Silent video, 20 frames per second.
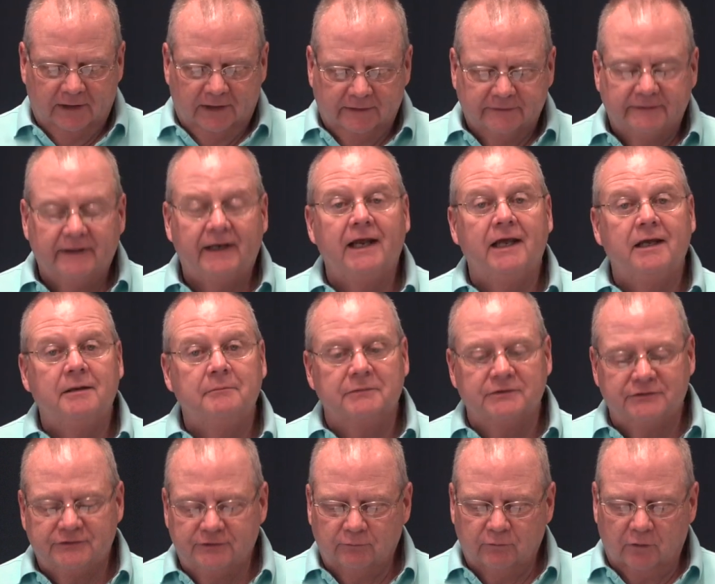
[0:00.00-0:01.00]
Today,
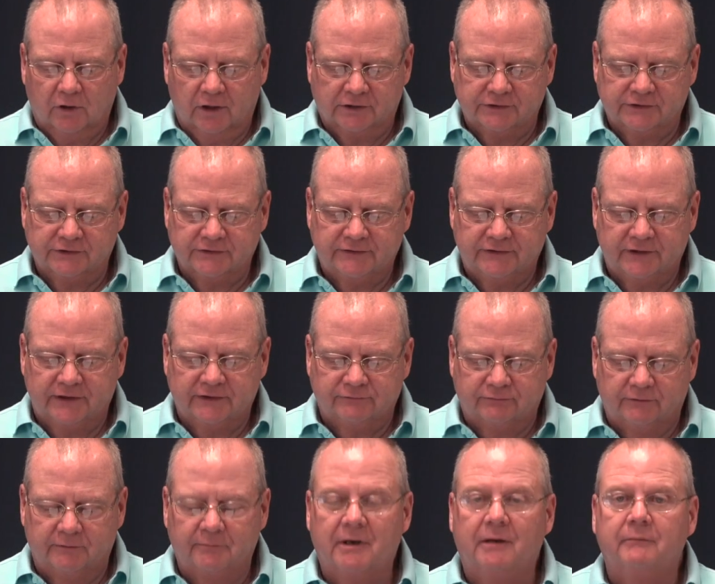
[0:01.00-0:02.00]
Mr. Rogers is
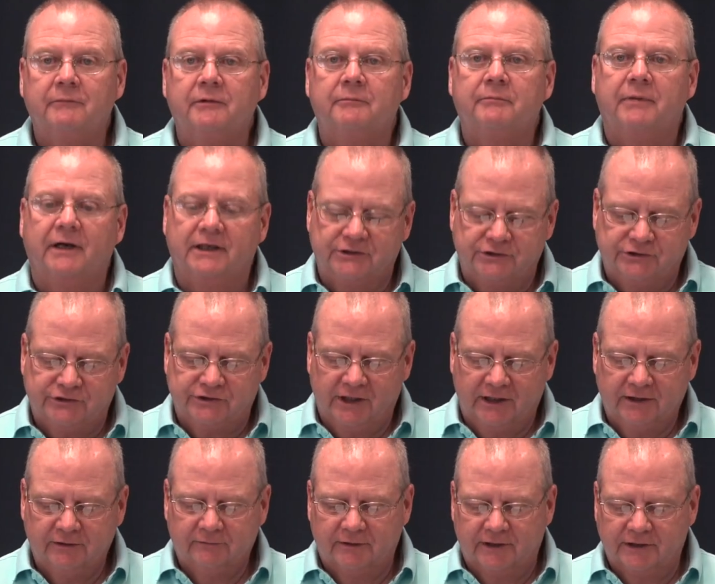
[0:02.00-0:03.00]
remembered by
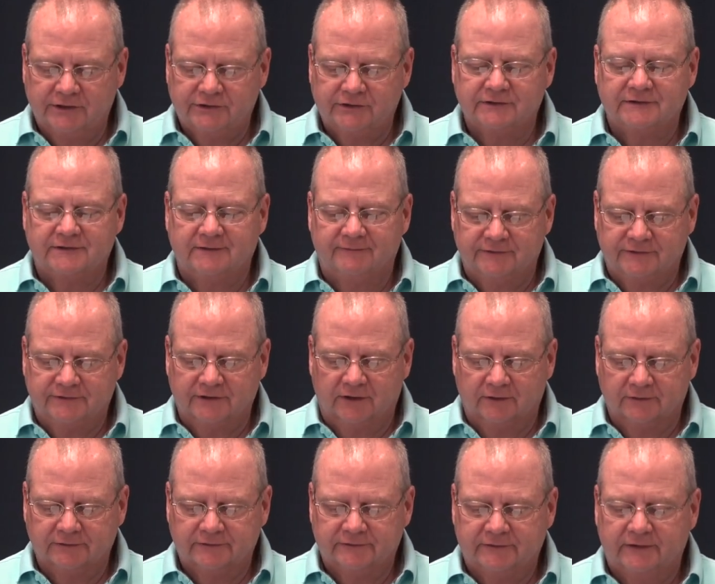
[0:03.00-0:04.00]
generations of
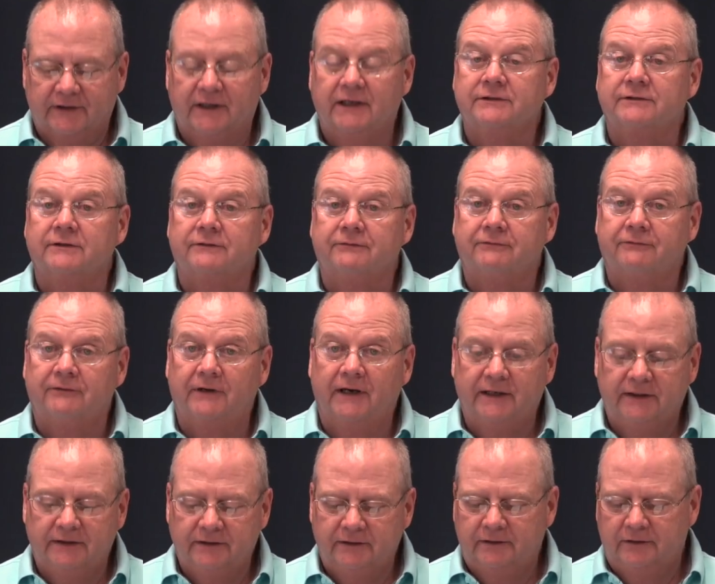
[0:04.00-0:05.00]
adults as a
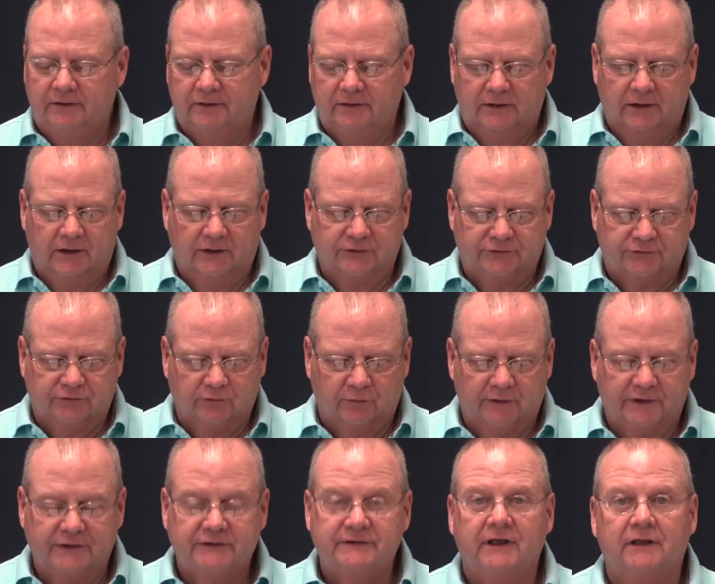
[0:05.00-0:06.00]
friend, a
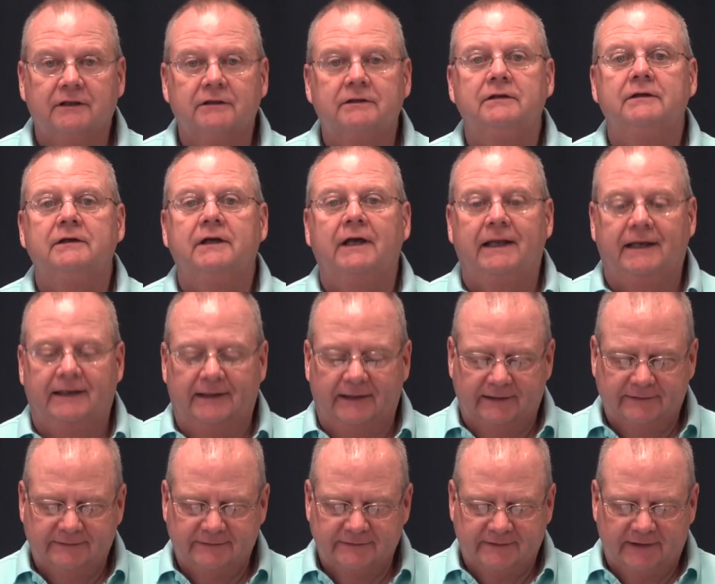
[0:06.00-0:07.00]
storyteller, and an
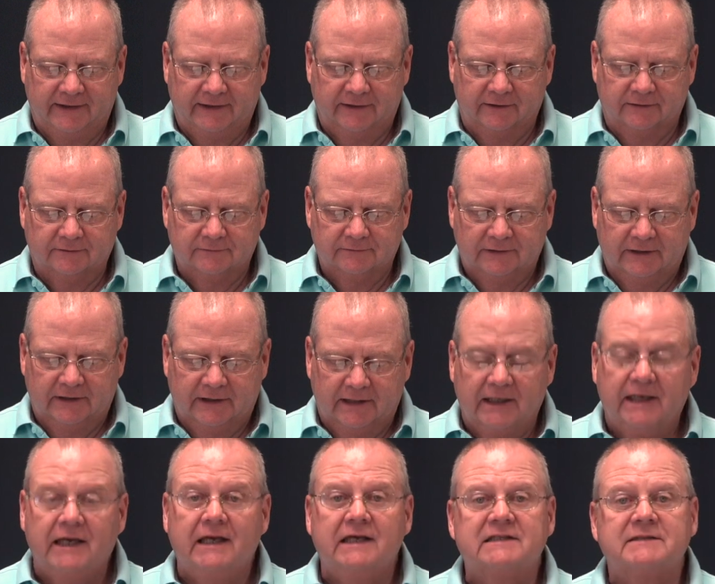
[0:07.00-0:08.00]
entertainer.
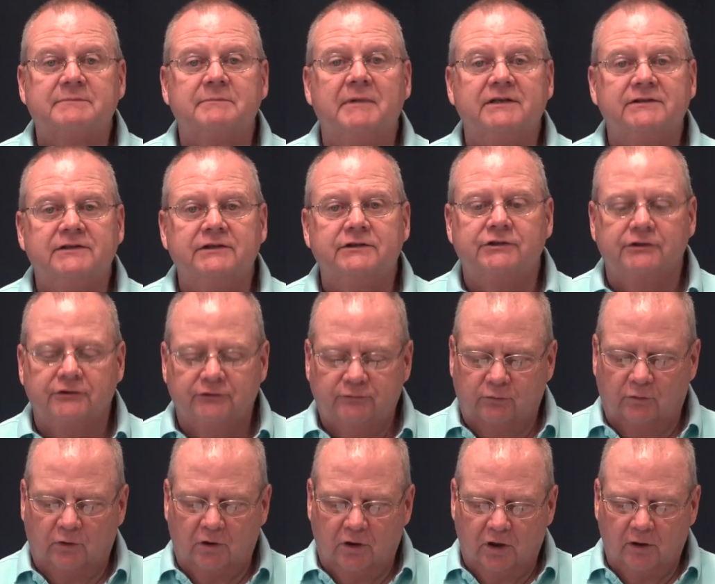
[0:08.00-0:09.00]
His messages
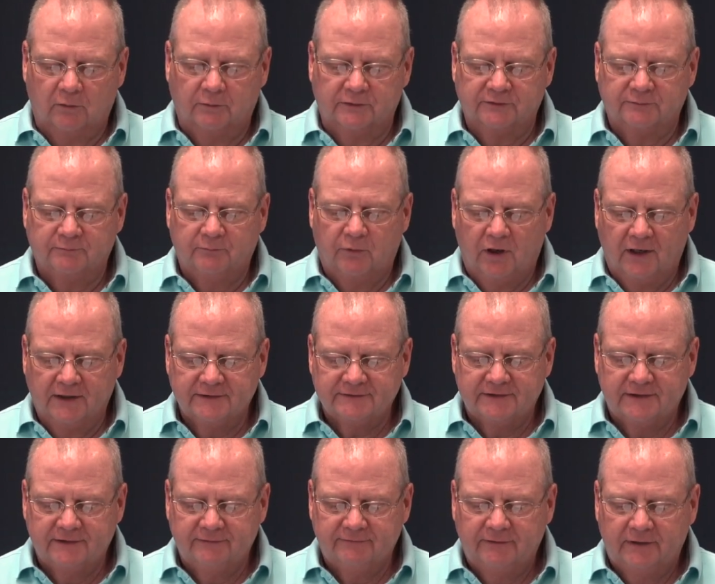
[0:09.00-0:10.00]
were always
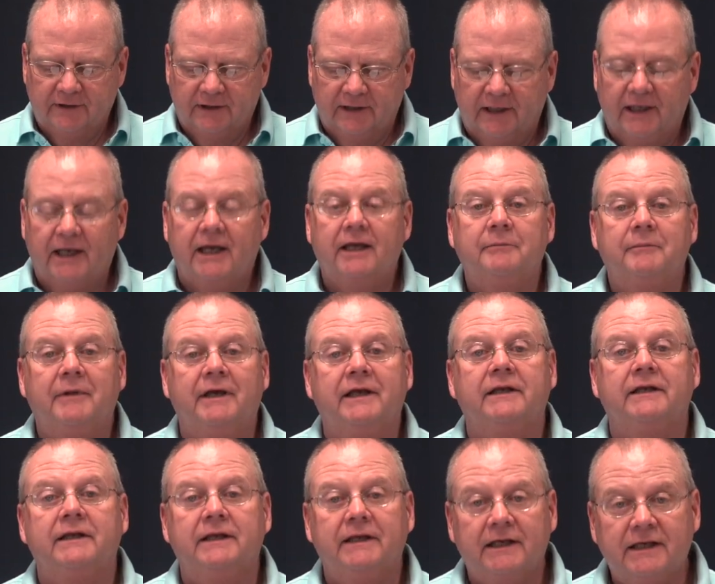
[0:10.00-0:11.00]
positive and
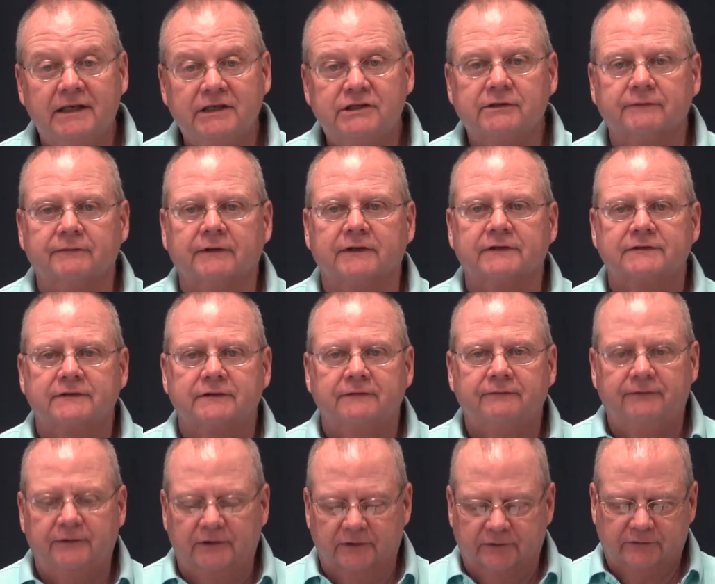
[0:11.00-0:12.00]
made each of us
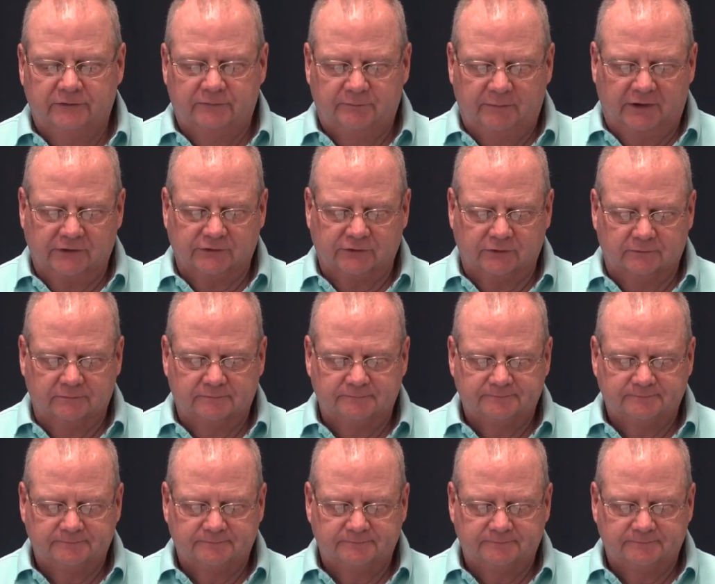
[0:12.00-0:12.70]
feel special.